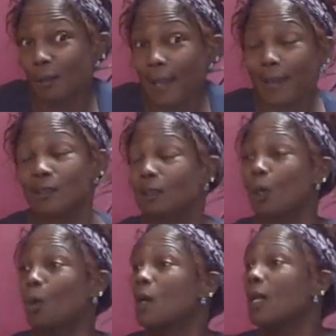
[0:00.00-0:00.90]
Okay,
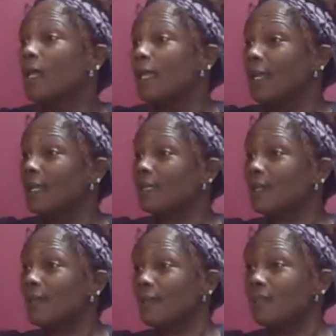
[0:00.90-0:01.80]
so
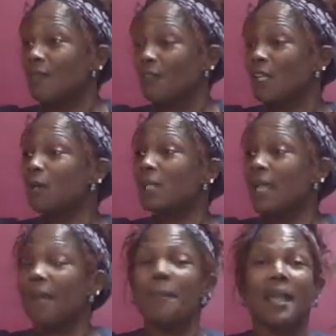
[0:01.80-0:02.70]
it is a video
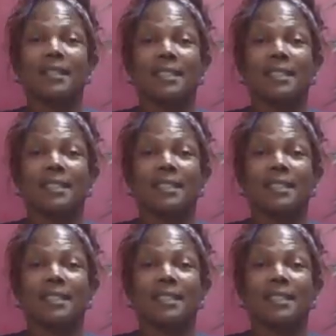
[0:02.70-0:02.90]
day in May.